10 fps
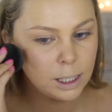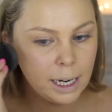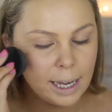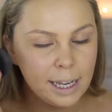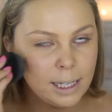
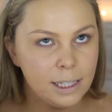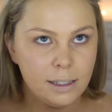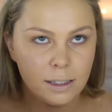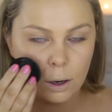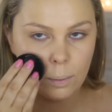Today
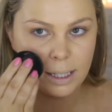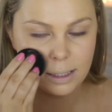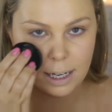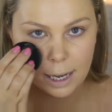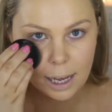is a
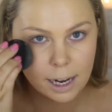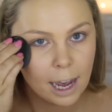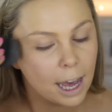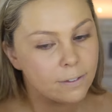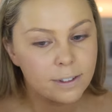Wednesday and
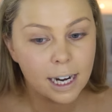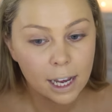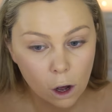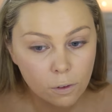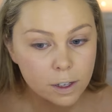I have
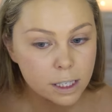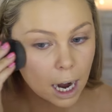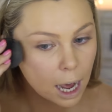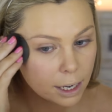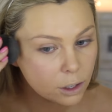today off as an
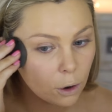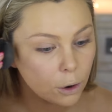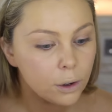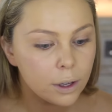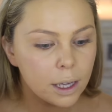
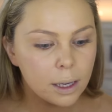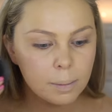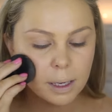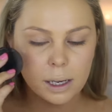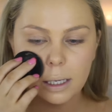RDO
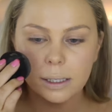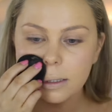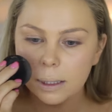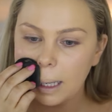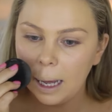
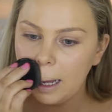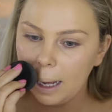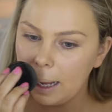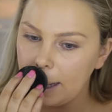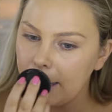because
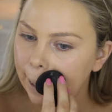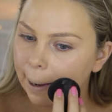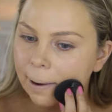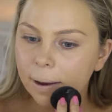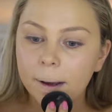
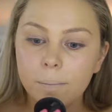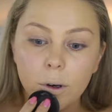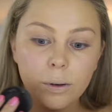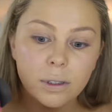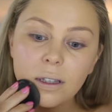I am
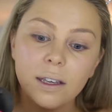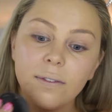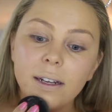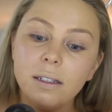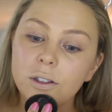going to the event.